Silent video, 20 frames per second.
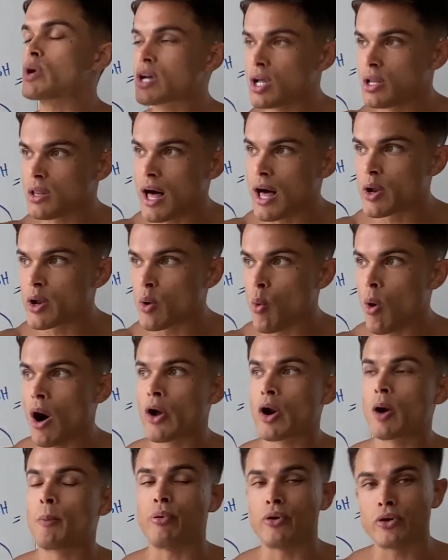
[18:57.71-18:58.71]
a lot of
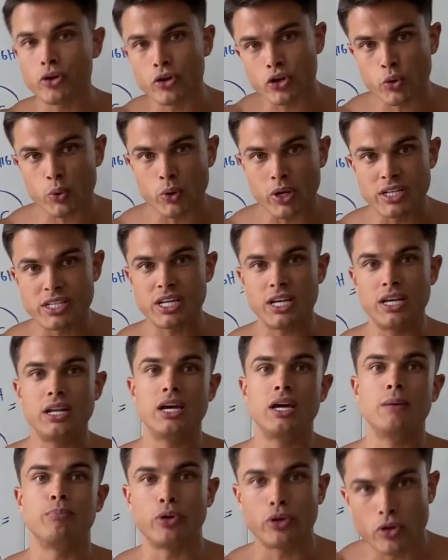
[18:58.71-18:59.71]
water, put your creatine
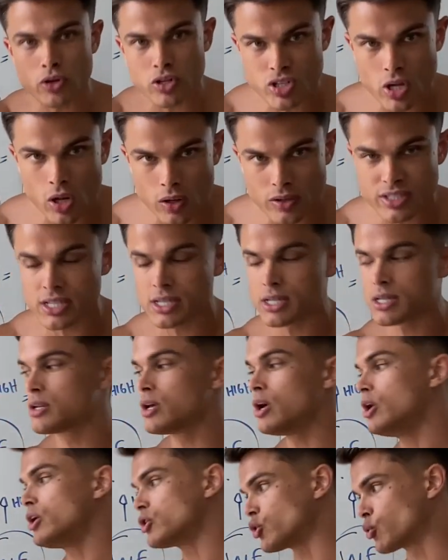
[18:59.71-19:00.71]
in, put your salt in.
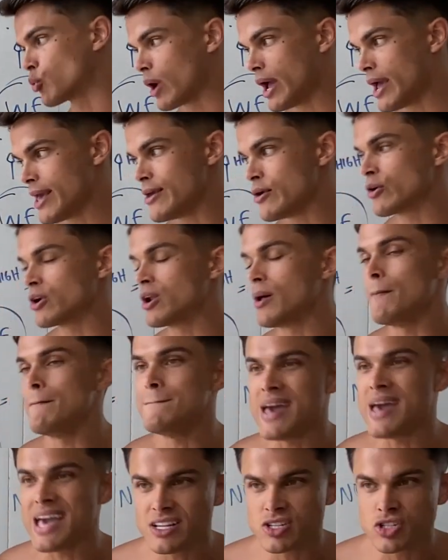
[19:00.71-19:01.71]
Great, you're an
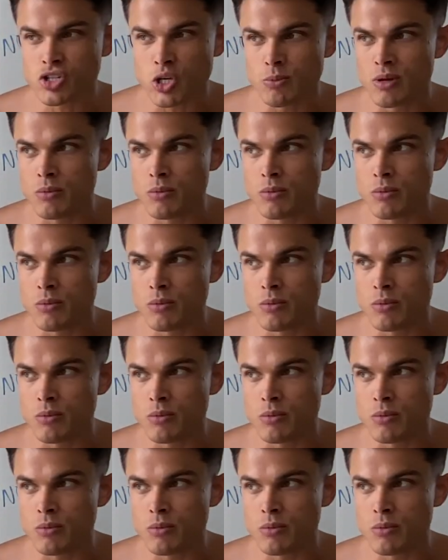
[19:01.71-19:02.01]
amazing human